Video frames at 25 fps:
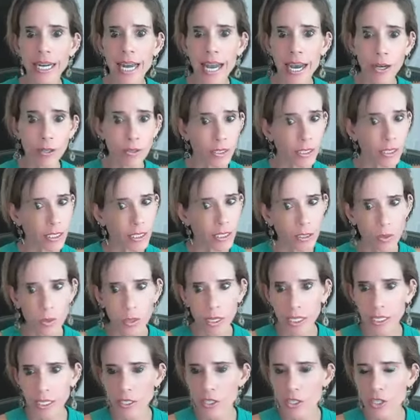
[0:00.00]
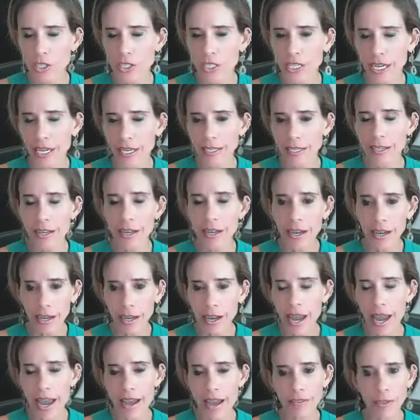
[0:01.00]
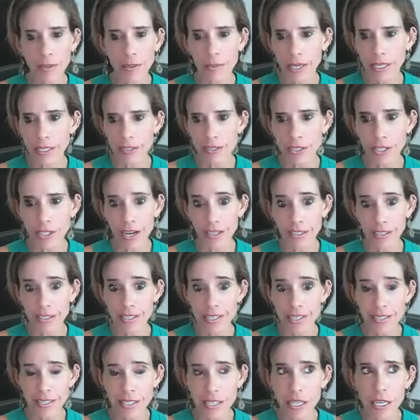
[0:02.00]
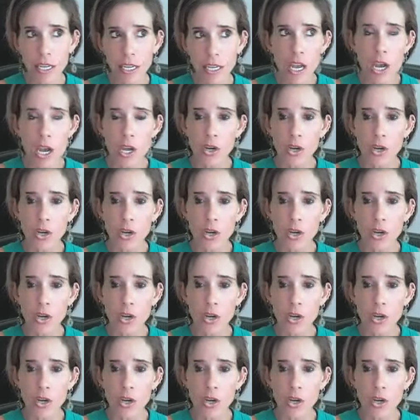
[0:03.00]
how little we understand heavy metal toxicity.